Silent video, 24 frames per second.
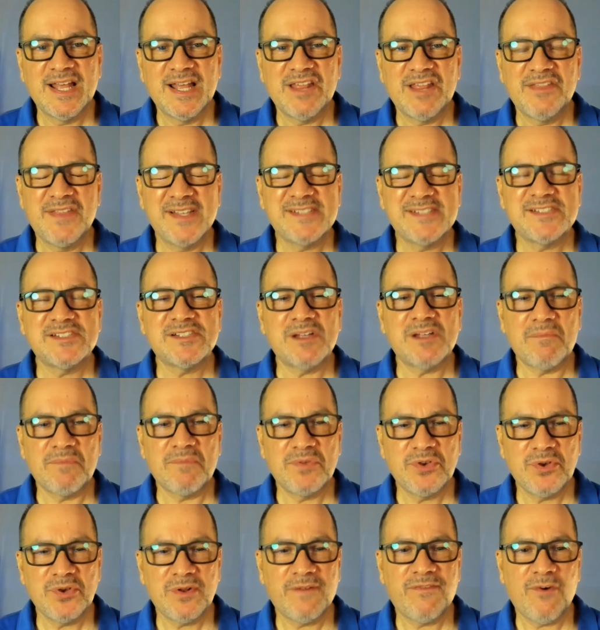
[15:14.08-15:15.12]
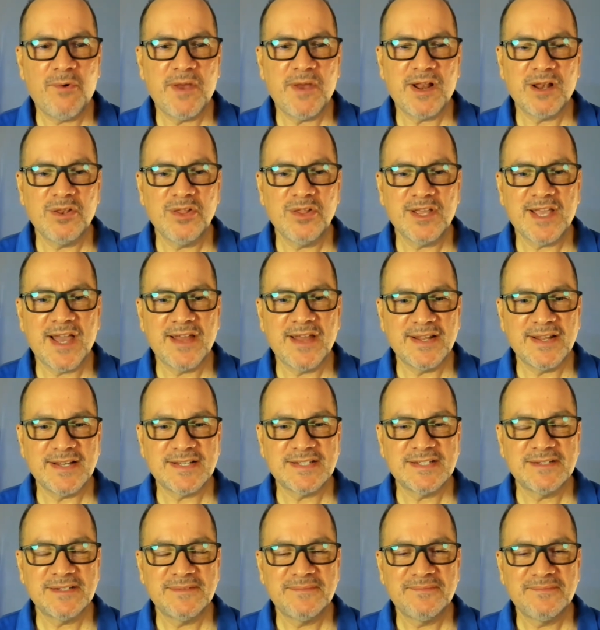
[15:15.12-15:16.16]
This is a beautiful way to look at
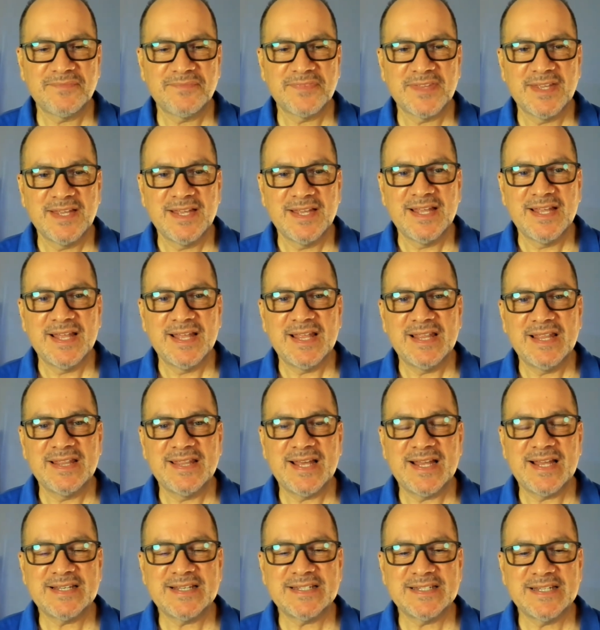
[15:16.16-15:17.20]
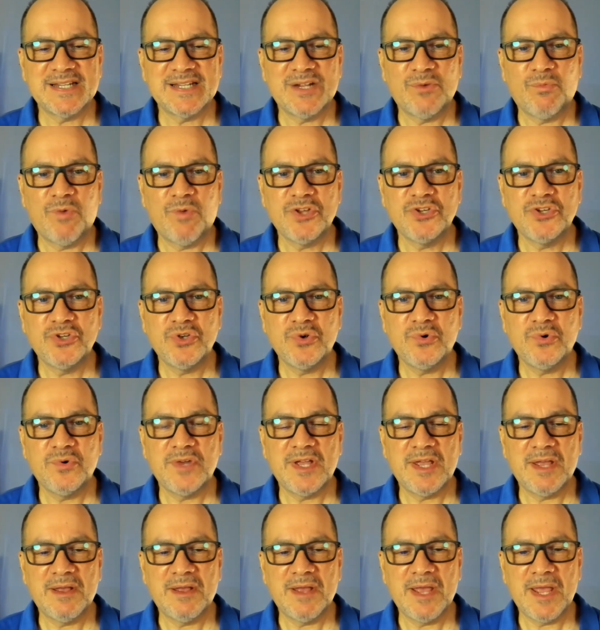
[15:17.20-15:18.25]
it. That when you
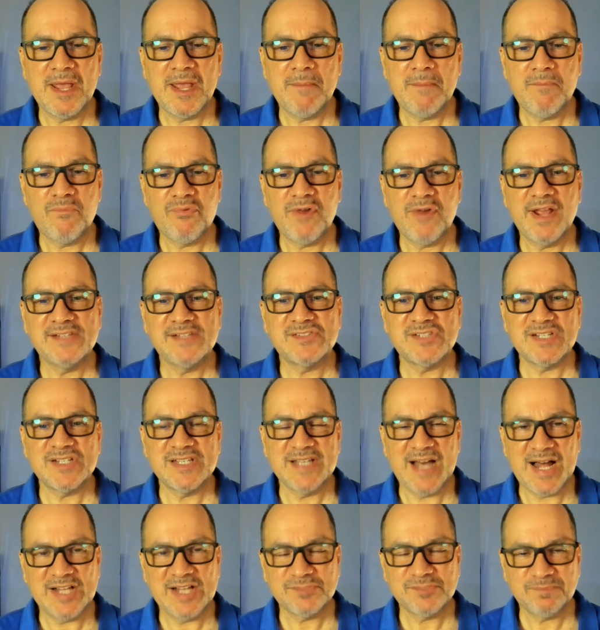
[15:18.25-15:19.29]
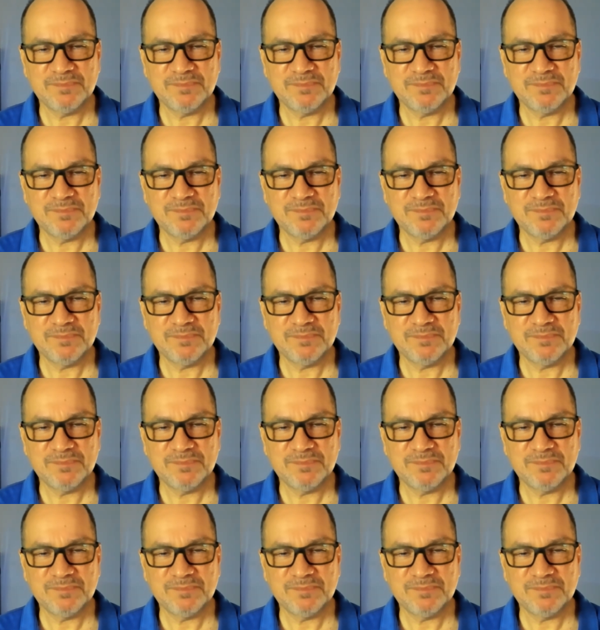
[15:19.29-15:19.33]
embrace God's